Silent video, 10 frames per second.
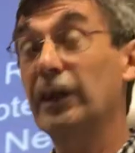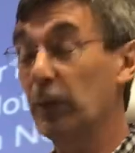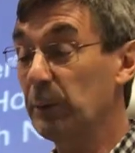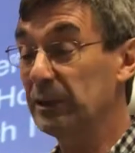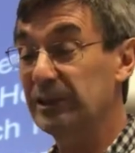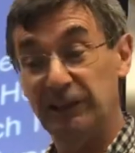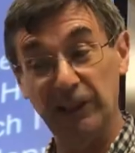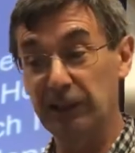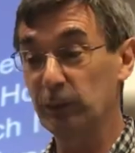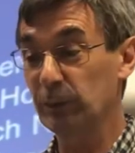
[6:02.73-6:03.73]
in how much
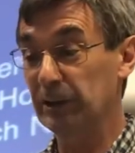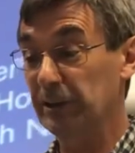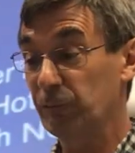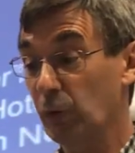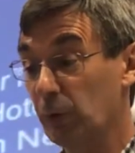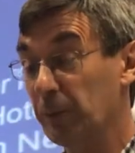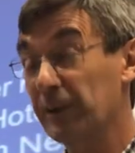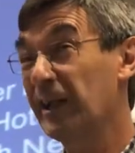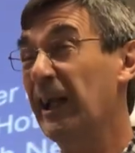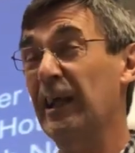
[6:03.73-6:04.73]
genuinely
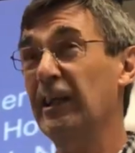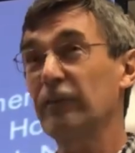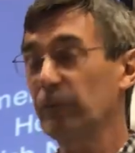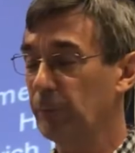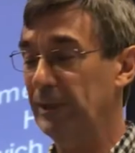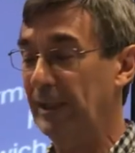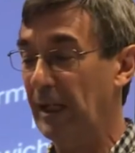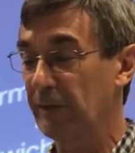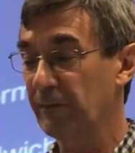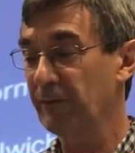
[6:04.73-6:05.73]
affordable, and that's what really
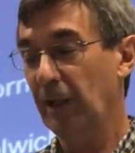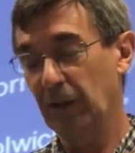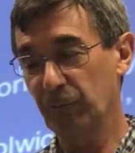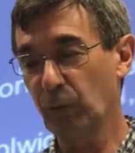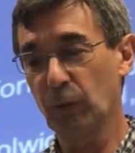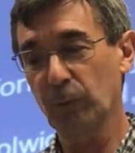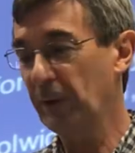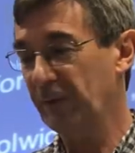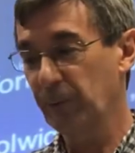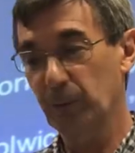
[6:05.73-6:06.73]
counts.
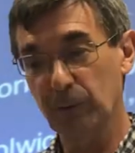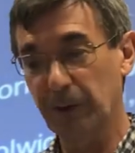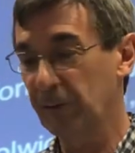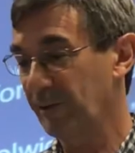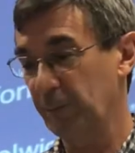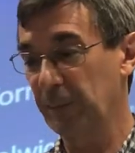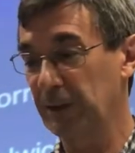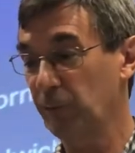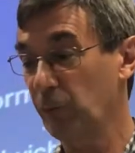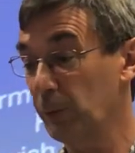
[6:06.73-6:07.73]
Affordable, as we all know, doesn't
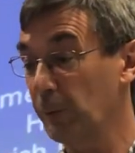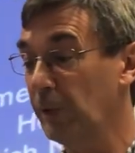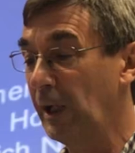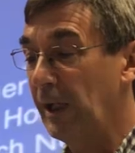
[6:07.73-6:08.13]
mean affordable.